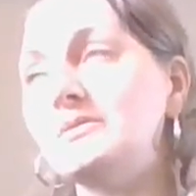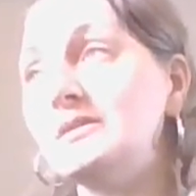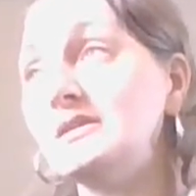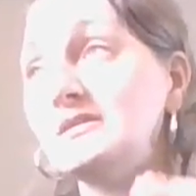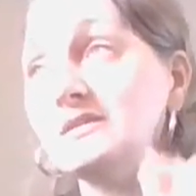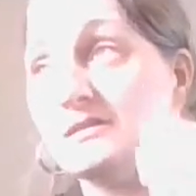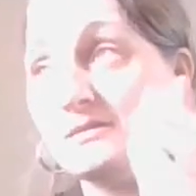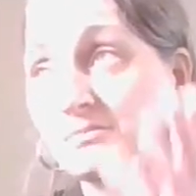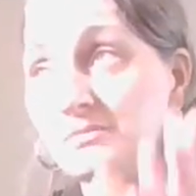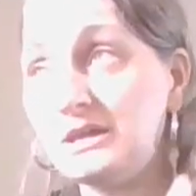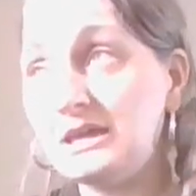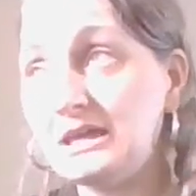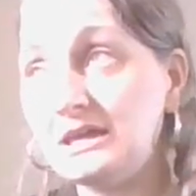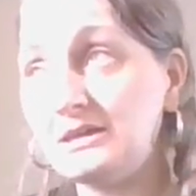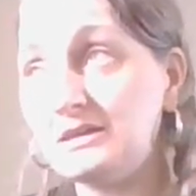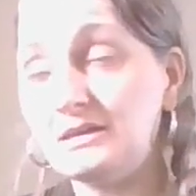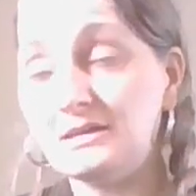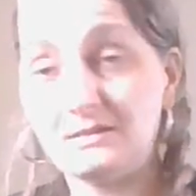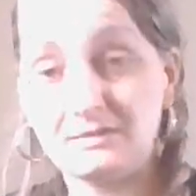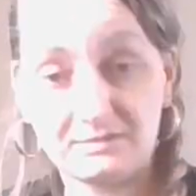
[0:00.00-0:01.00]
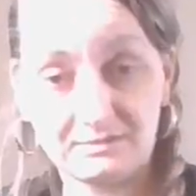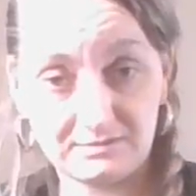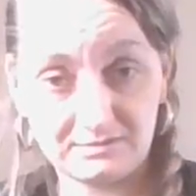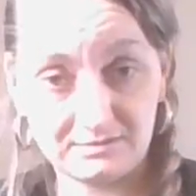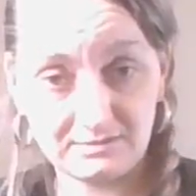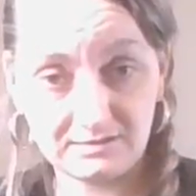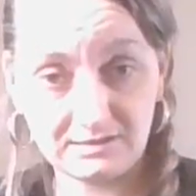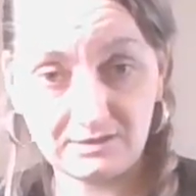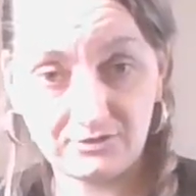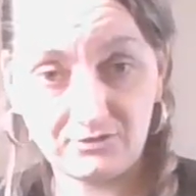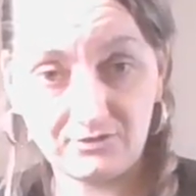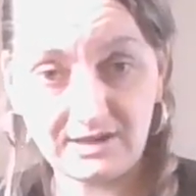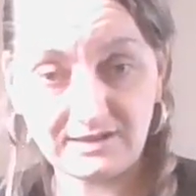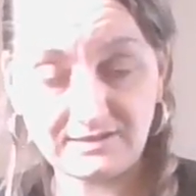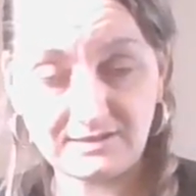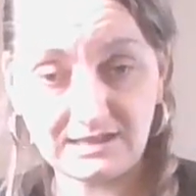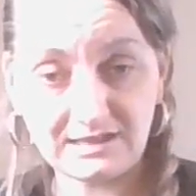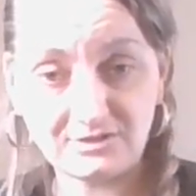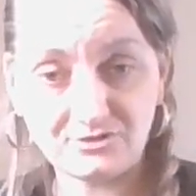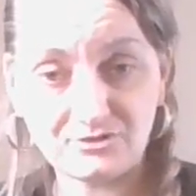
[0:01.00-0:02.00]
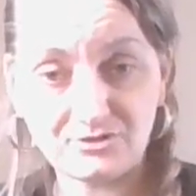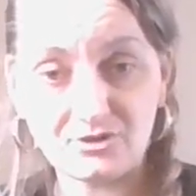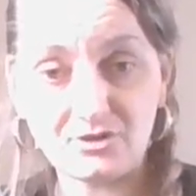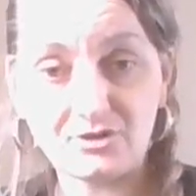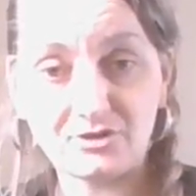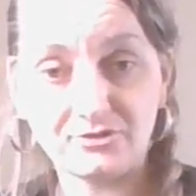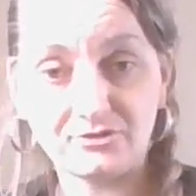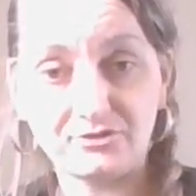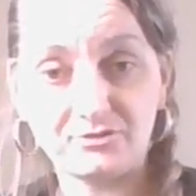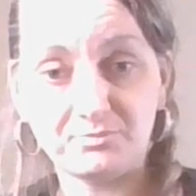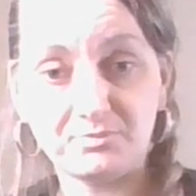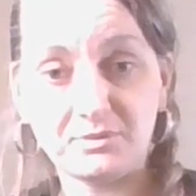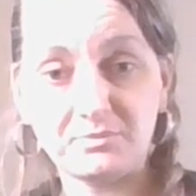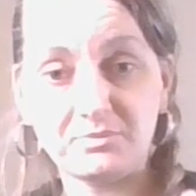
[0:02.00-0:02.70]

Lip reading: this is me addressing Josh